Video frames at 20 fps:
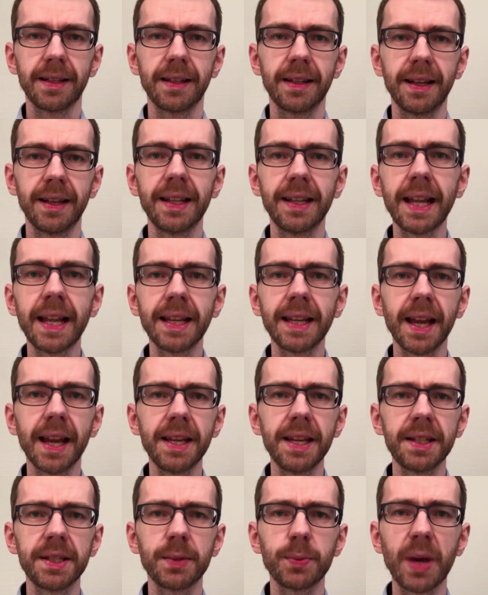In any
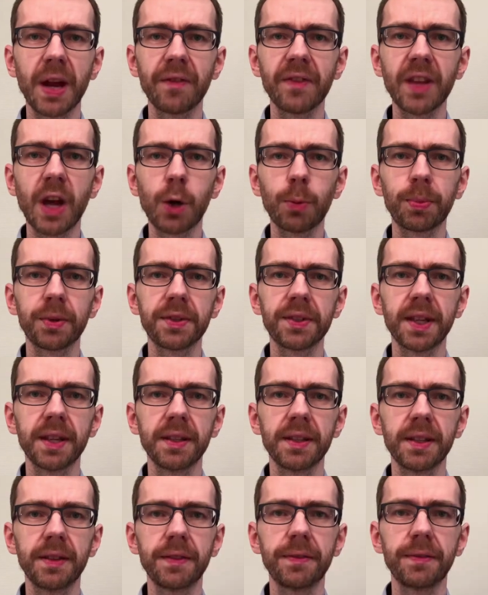case, we have now
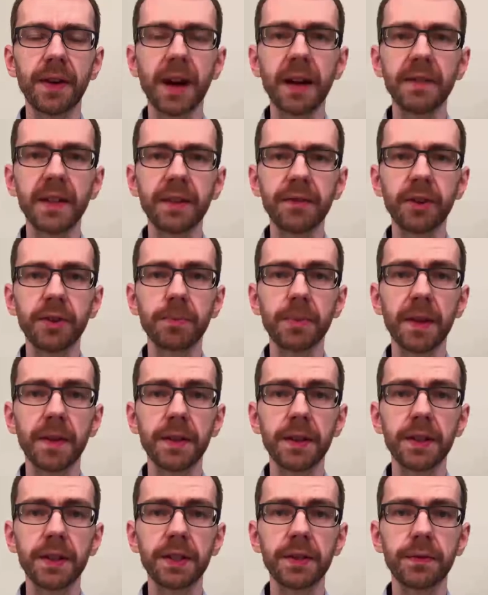presented 5 different
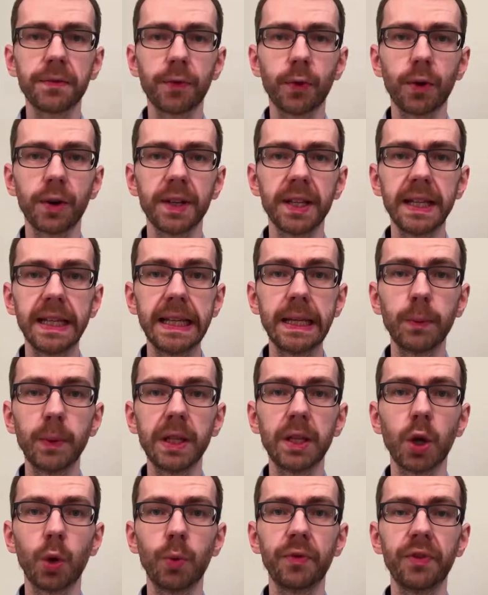methods for dealing with
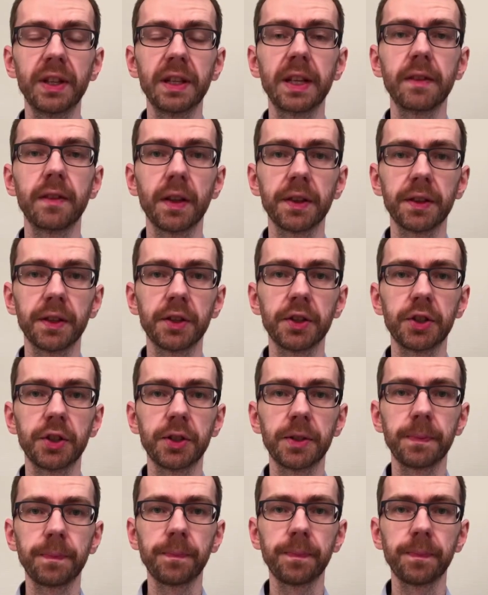home field advantage.